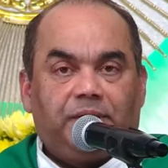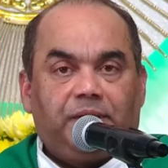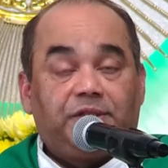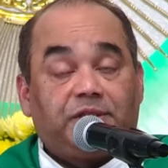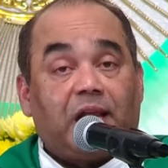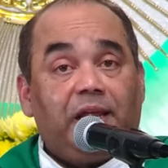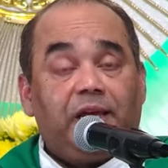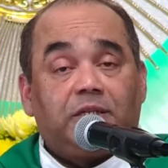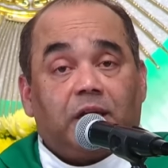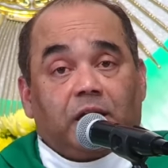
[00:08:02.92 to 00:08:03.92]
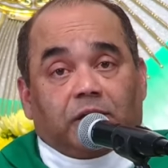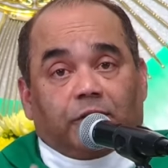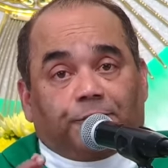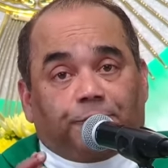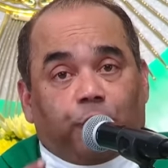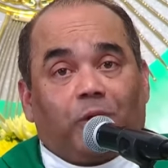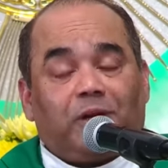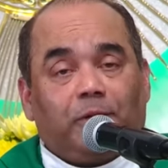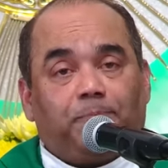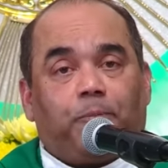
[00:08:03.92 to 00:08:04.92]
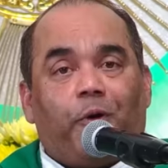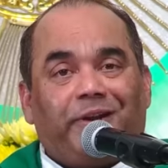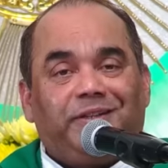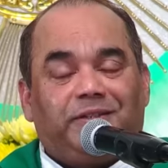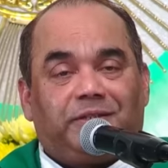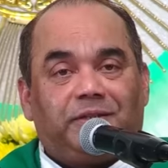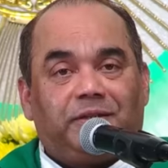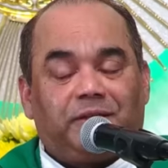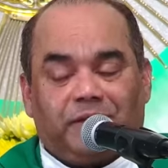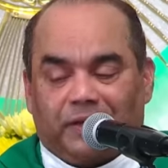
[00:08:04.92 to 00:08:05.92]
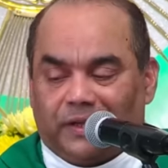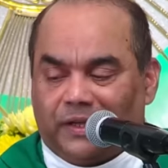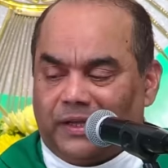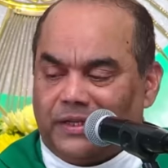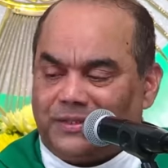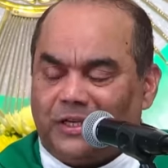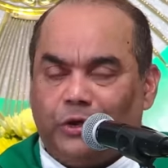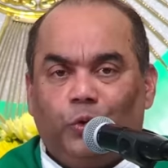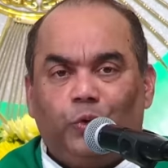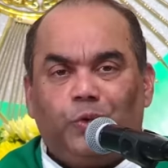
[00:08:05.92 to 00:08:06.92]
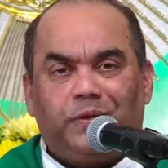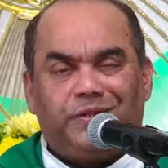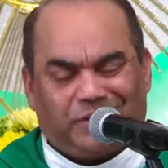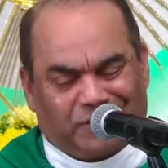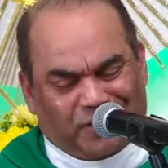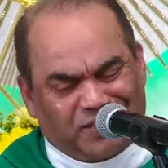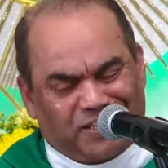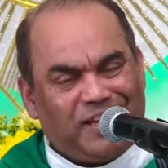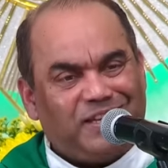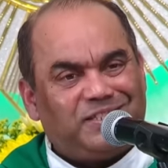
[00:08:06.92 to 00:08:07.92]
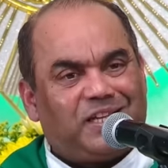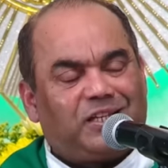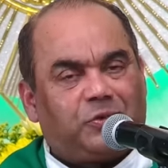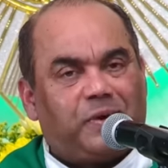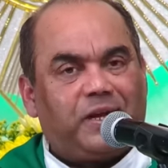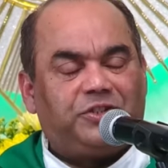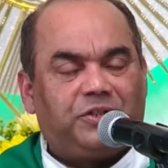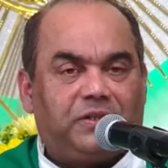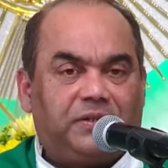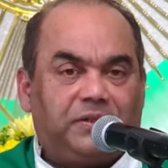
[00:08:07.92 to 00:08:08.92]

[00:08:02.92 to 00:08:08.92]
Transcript: He's telling us the focal point is the Eucharist. This is the treasure.